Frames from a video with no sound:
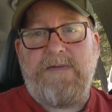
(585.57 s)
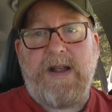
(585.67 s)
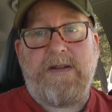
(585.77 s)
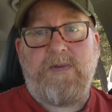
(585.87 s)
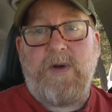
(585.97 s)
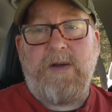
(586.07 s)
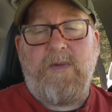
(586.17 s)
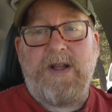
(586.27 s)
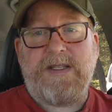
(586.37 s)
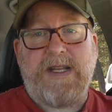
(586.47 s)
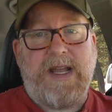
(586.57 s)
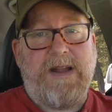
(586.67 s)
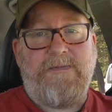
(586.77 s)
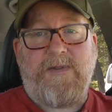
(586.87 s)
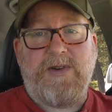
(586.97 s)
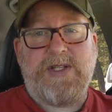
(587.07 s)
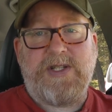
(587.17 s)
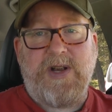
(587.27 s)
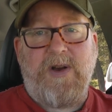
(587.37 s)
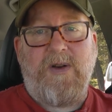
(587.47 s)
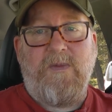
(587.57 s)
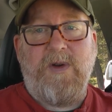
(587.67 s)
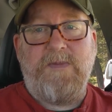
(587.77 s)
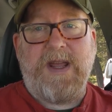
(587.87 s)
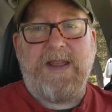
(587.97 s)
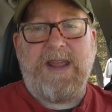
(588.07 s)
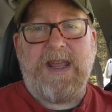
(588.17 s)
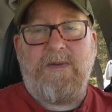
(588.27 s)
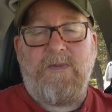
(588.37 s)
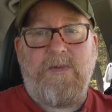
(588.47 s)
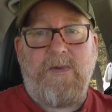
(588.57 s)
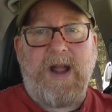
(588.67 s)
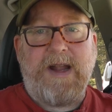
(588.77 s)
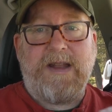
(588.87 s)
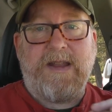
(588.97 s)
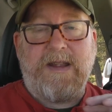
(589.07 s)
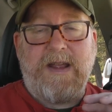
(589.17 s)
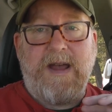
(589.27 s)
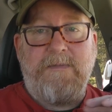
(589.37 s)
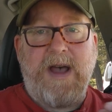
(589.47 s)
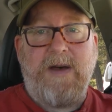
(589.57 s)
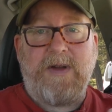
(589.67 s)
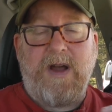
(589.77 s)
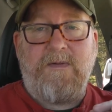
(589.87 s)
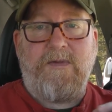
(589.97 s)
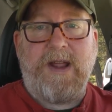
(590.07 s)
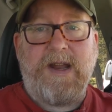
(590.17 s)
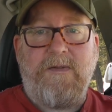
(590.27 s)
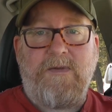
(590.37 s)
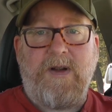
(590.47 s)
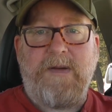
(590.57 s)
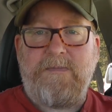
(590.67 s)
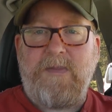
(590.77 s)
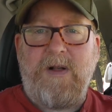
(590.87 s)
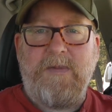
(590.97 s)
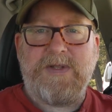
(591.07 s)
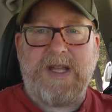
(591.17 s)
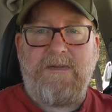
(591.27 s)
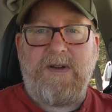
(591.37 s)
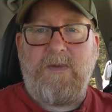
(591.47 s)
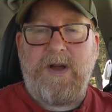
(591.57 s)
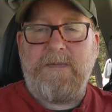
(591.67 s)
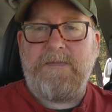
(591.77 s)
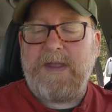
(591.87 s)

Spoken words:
If it had 20 watts, it for sure would be the right amount of radio for almost everyone.